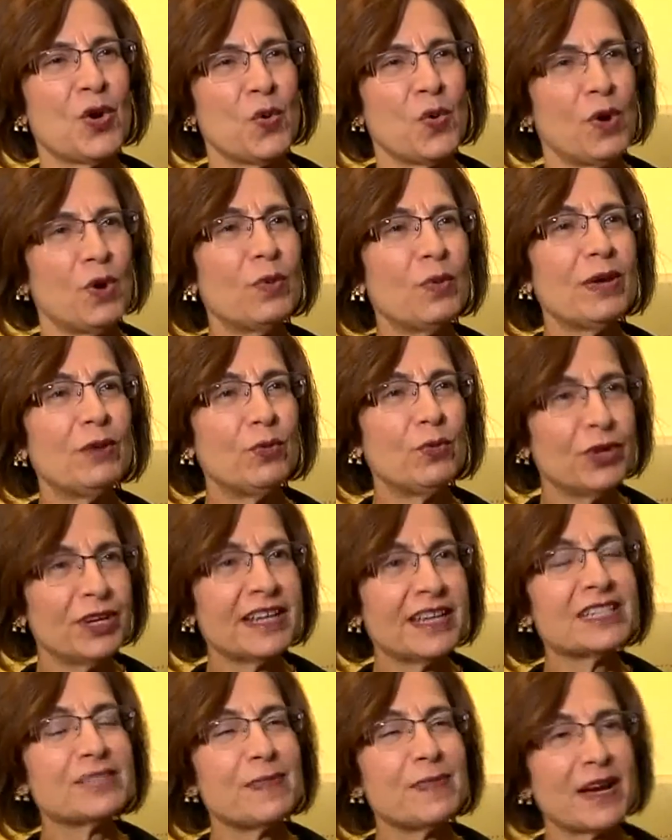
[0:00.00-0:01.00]
Well, we would
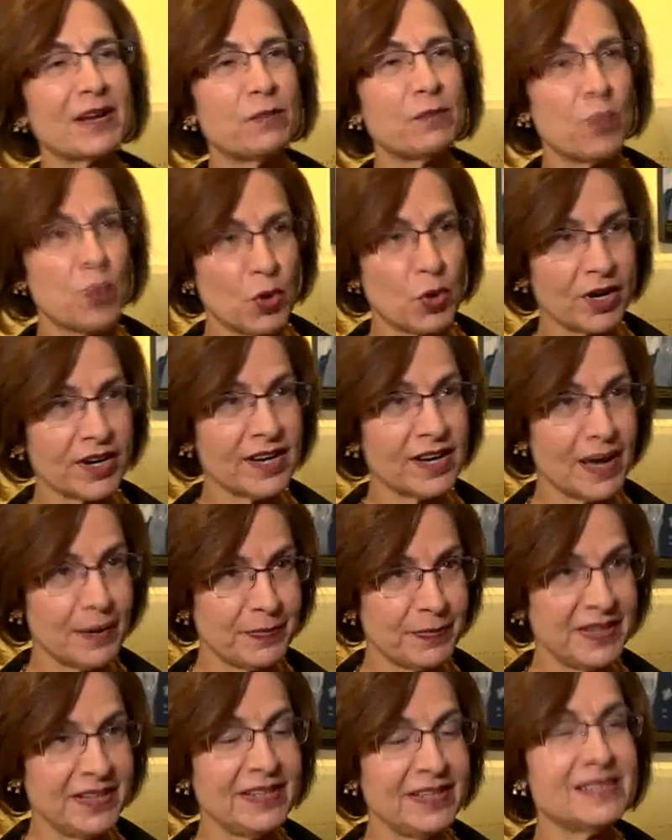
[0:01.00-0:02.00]
expect more
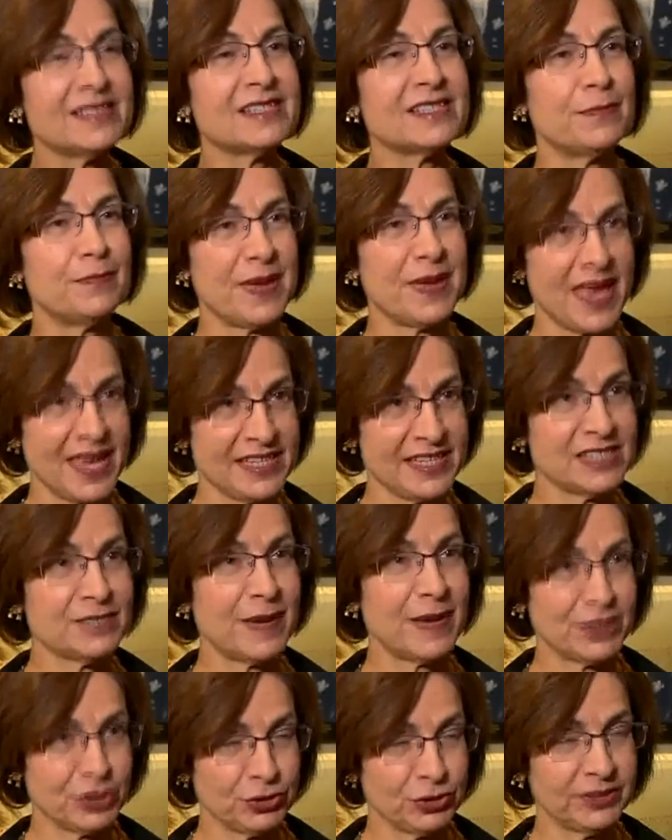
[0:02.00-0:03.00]
companies to pay
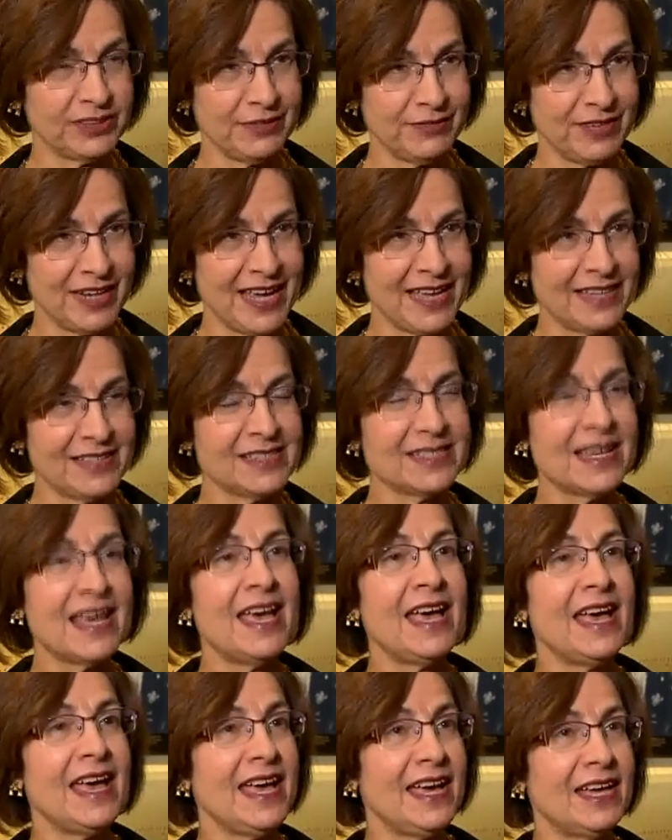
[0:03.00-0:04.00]
special dividends
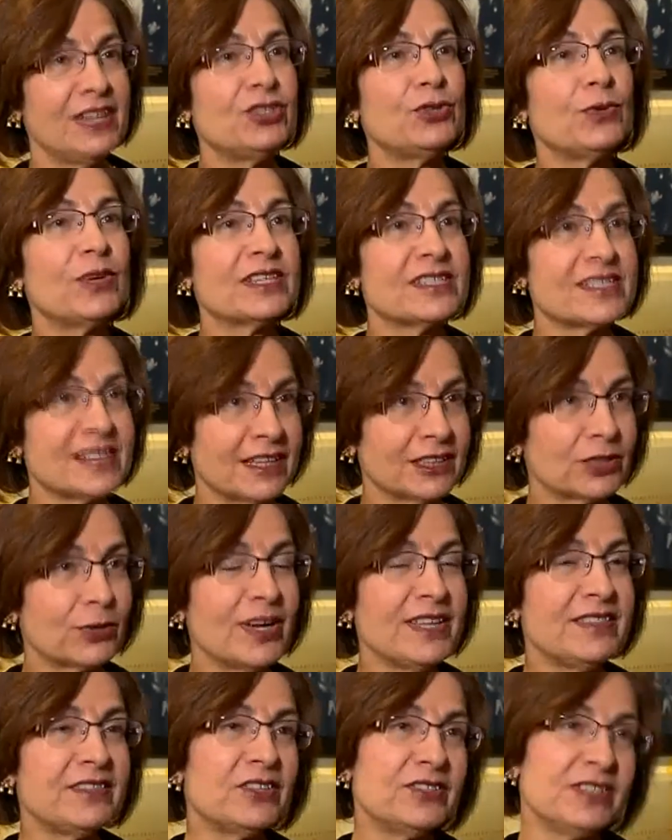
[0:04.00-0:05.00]
and to
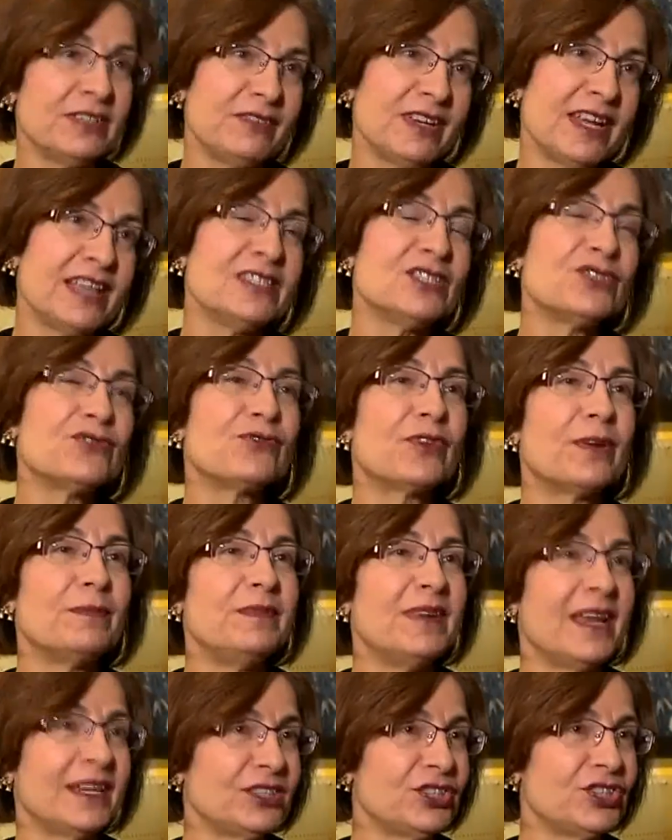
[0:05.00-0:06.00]
accelerate their dividends
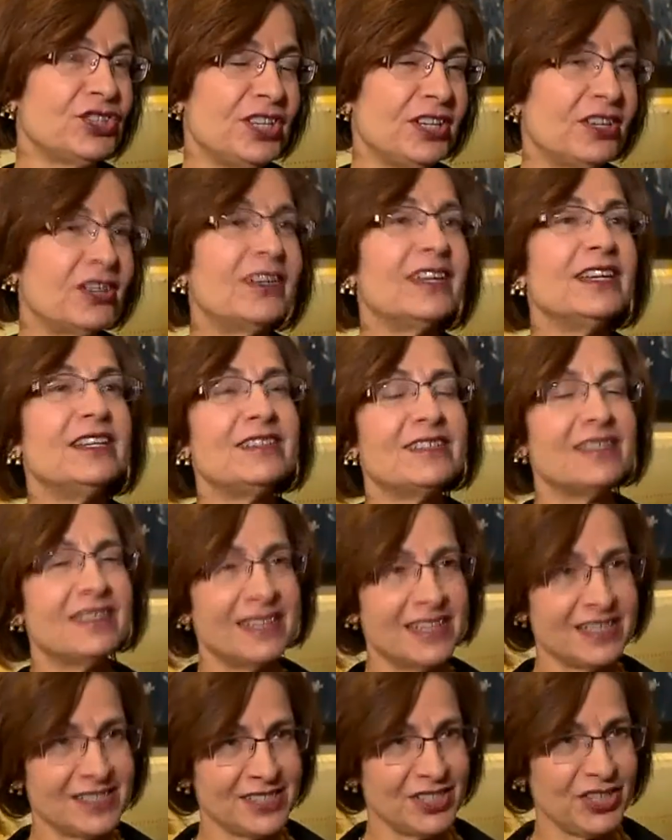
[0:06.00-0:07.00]
from next year into
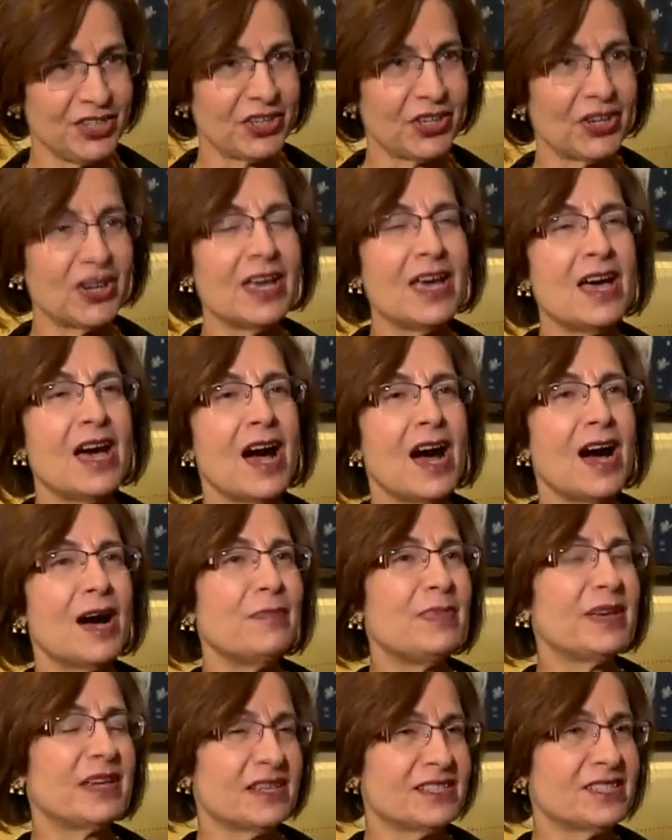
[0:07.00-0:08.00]
this year
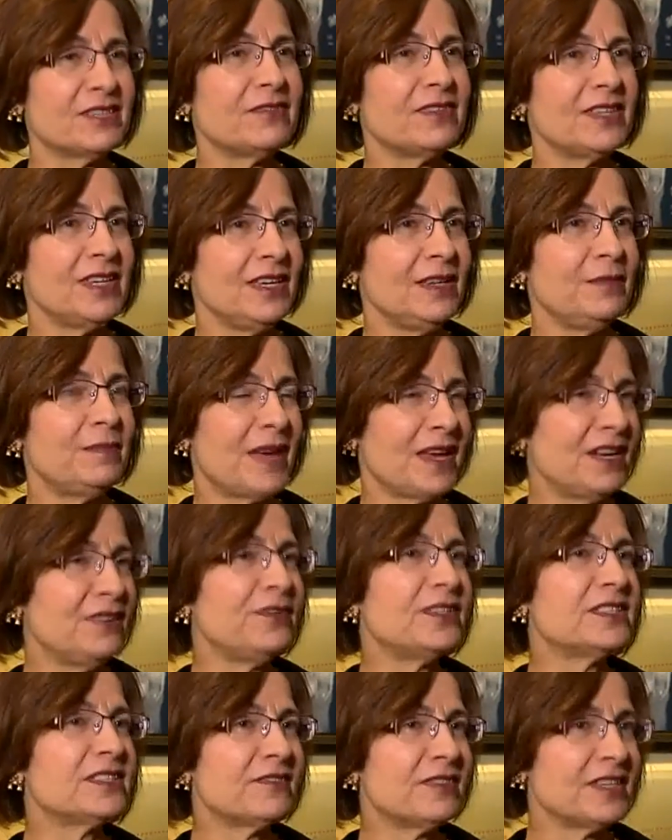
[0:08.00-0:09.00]
because of the
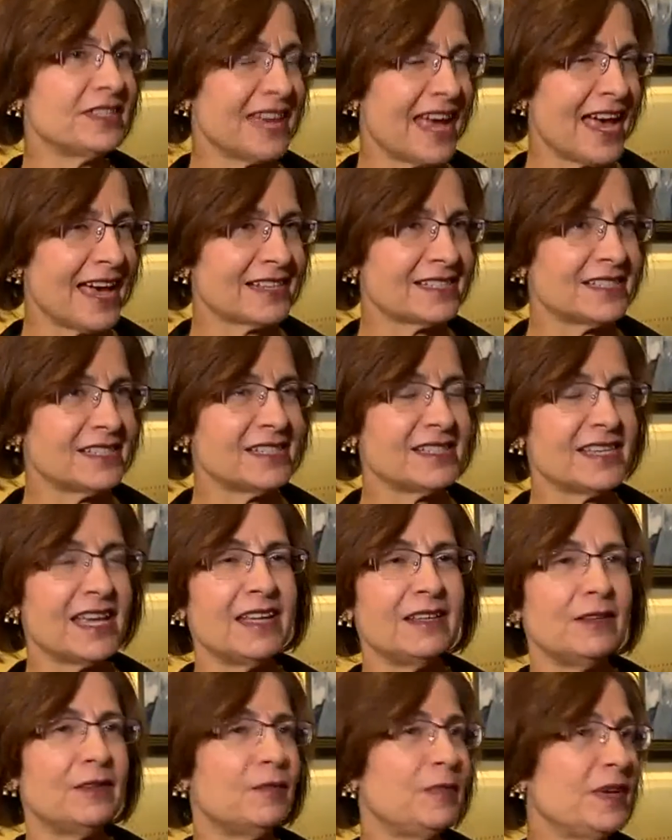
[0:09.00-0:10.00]
benefits of the taxes
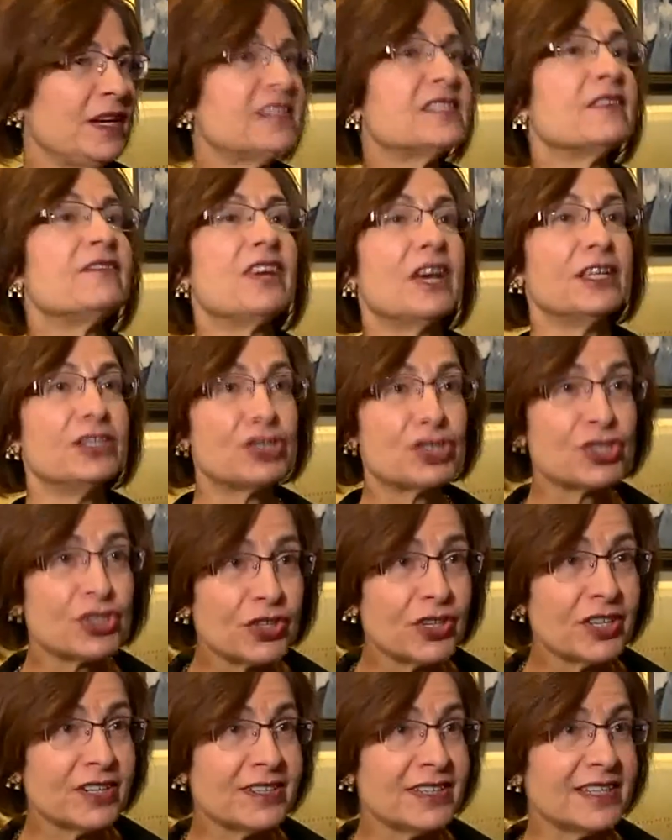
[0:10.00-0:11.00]
and because of the
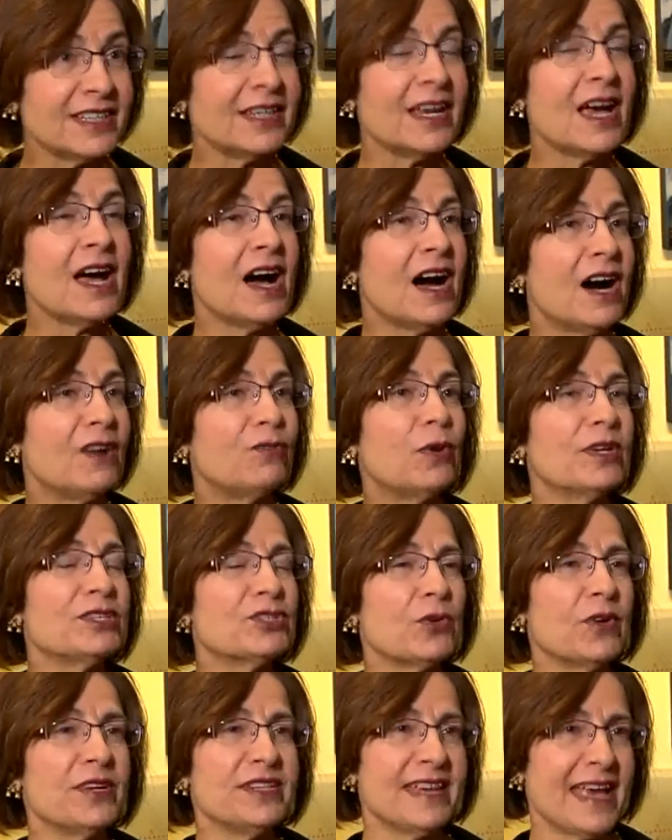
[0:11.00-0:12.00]
uncertainty of
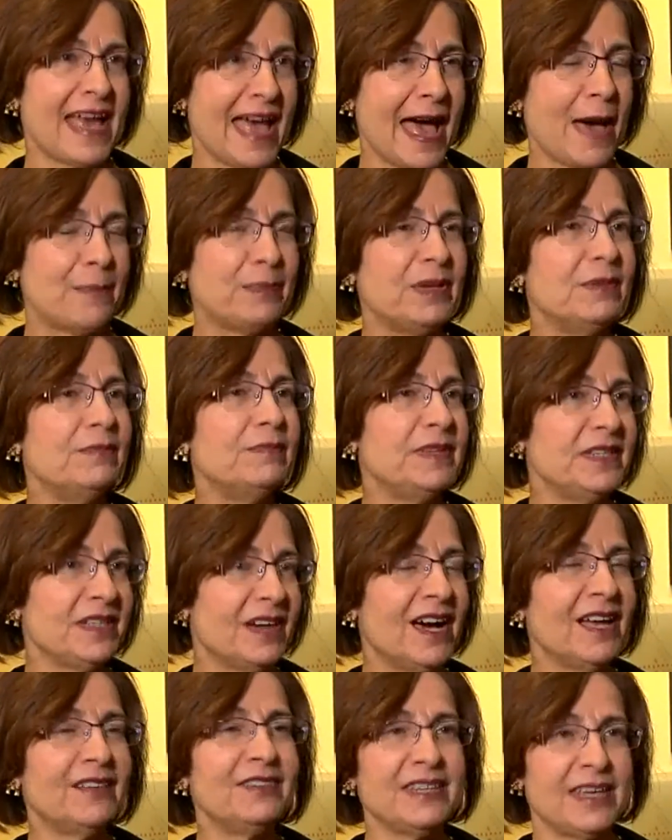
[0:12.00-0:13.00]
what's going to happen
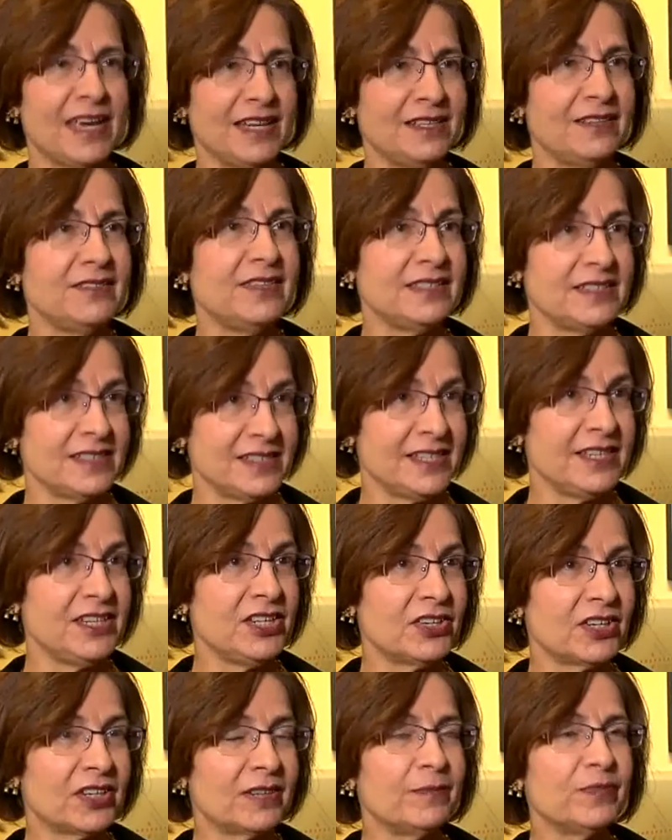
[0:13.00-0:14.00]
beyond the end of this
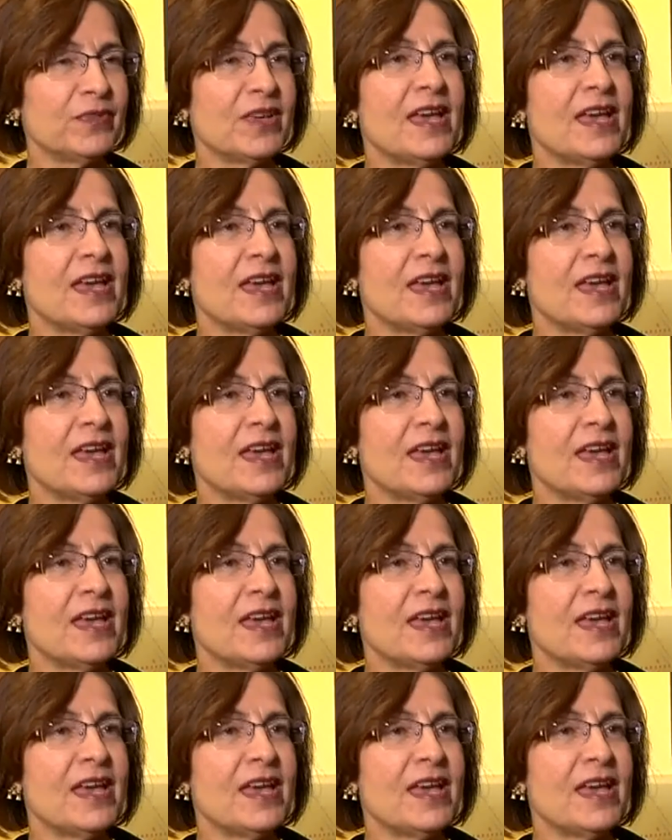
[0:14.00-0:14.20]
year.